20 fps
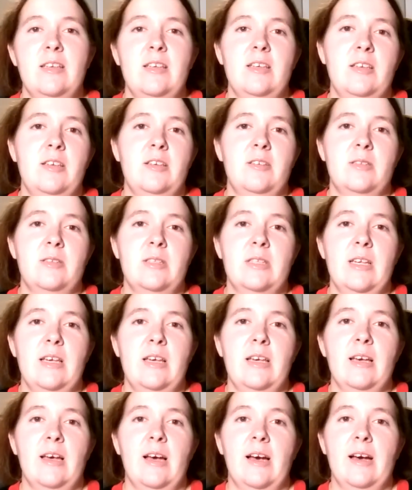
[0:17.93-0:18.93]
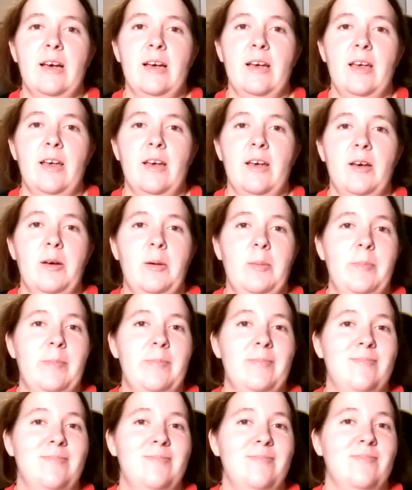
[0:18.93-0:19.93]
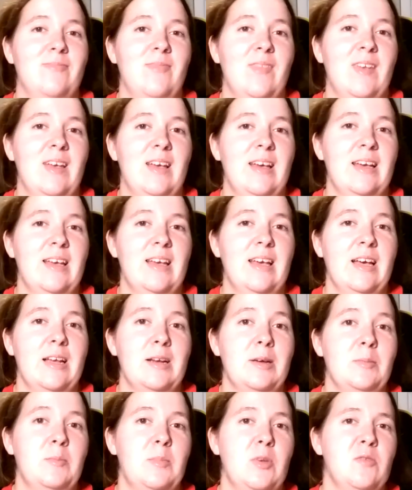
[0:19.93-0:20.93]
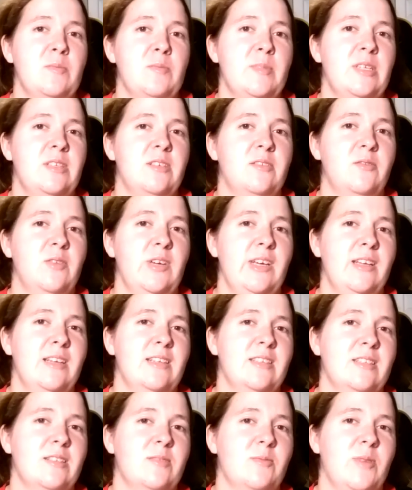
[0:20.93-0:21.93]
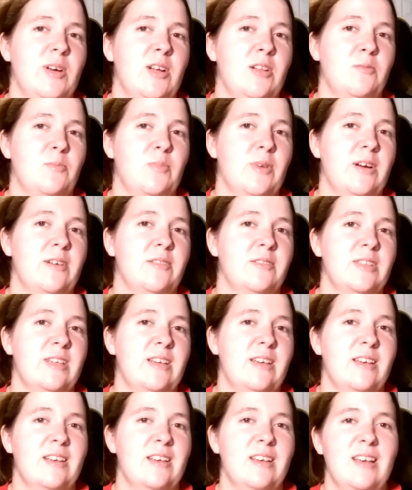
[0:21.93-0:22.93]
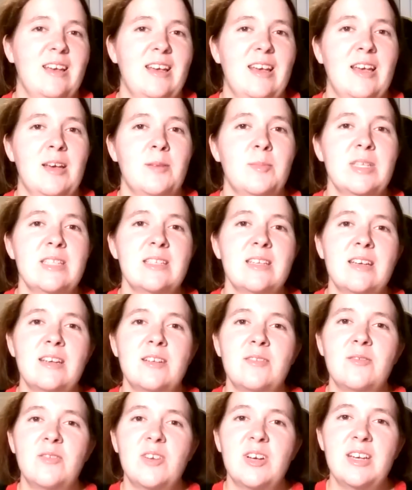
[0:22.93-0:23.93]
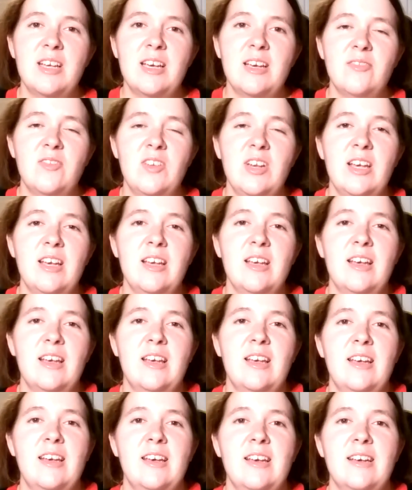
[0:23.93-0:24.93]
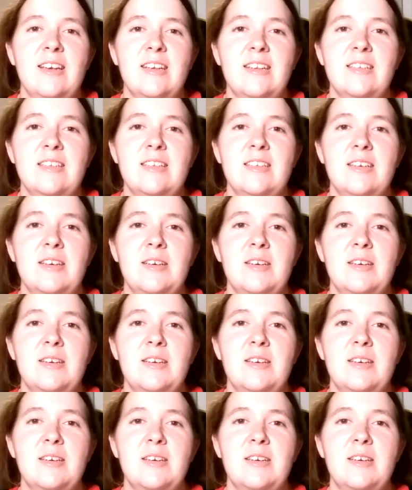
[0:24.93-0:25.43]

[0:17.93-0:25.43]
You see, I had a moment of weakness while browsing Amazon one evening, and